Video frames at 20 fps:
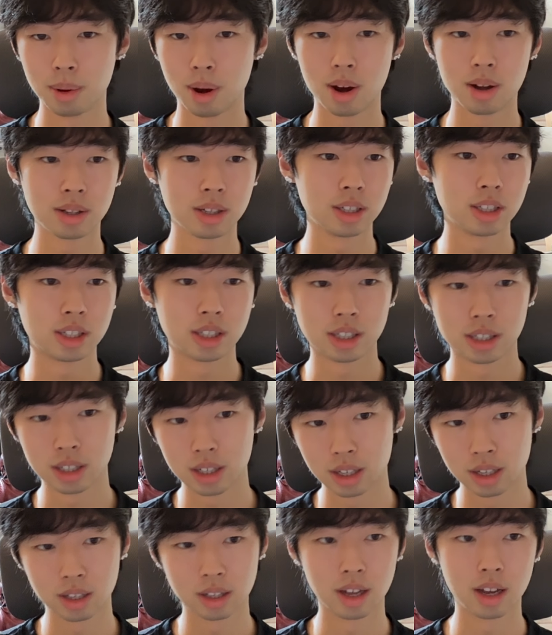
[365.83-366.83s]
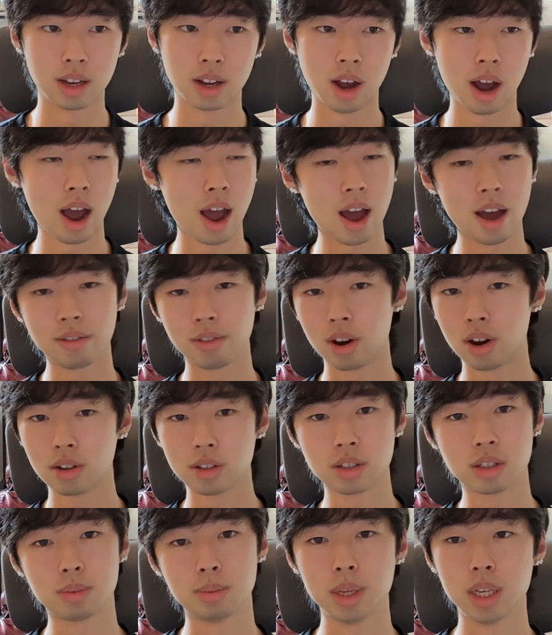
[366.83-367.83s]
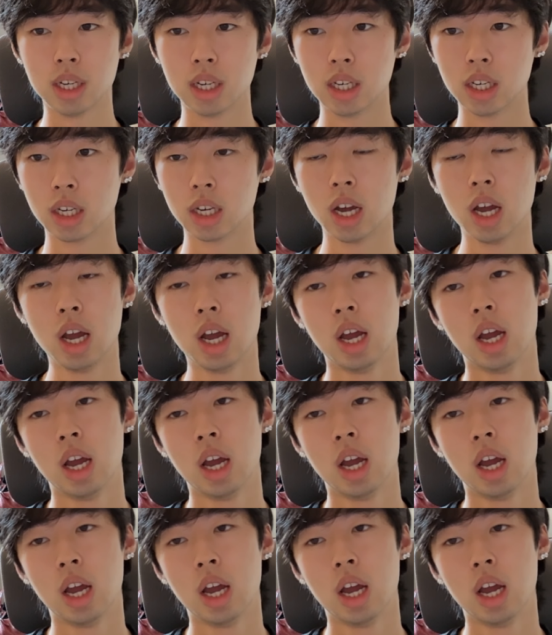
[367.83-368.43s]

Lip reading: all this shit, like have all this meaning,